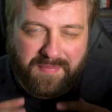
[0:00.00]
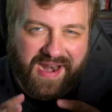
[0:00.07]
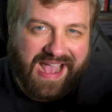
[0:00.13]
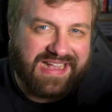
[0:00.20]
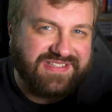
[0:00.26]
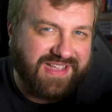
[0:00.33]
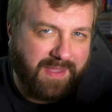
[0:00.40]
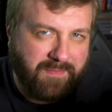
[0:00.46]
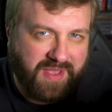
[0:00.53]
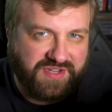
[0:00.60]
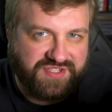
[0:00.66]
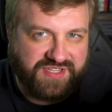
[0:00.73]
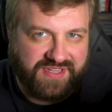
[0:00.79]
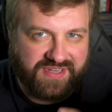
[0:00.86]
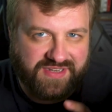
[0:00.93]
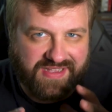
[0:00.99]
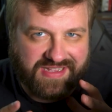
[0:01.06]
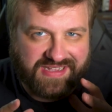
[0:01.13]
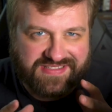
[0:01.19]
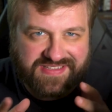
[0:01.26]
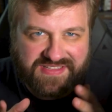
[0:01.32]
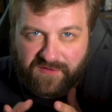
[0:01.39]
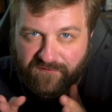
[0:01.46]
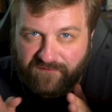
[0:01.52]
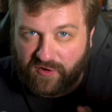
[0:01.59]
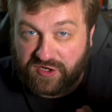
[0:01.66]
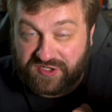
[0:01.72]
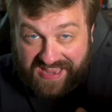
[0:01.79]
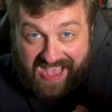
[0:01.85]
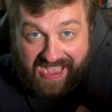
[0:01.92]
But as I mentioned, it's in the
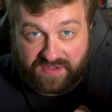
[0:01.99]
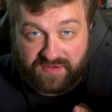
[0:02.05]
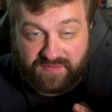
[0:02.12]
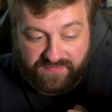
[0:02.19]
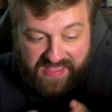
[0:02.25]
first act,